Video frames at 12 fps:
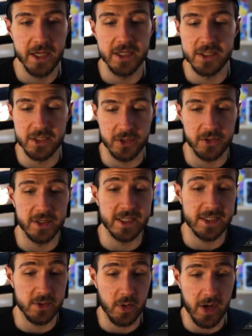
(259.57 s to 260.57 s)
So let's
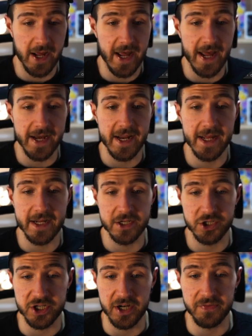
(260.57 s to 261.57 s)
go ahead and
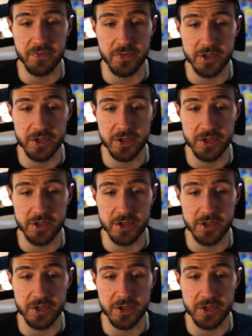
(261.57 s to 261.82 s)
check for